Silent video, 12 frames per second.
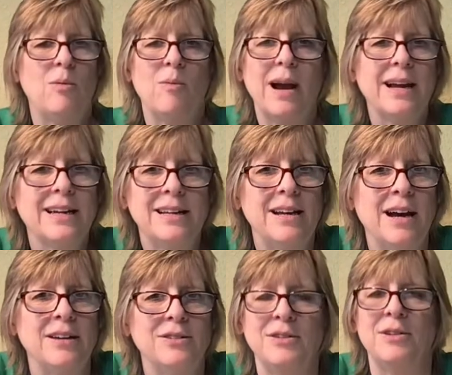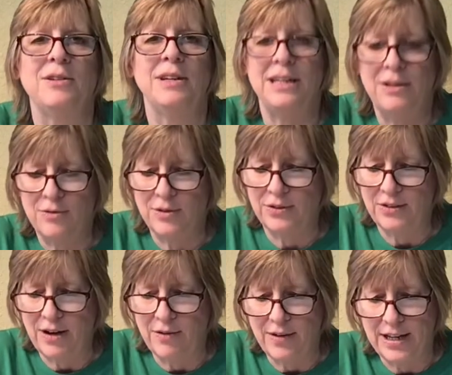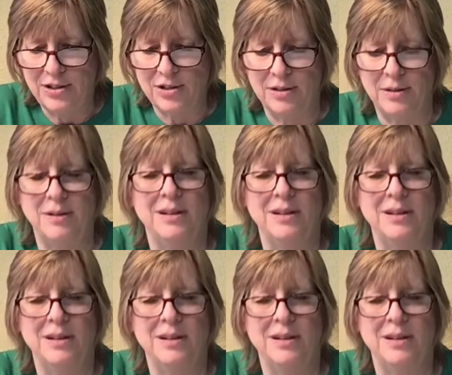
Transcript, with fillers: recognize their need for salvation,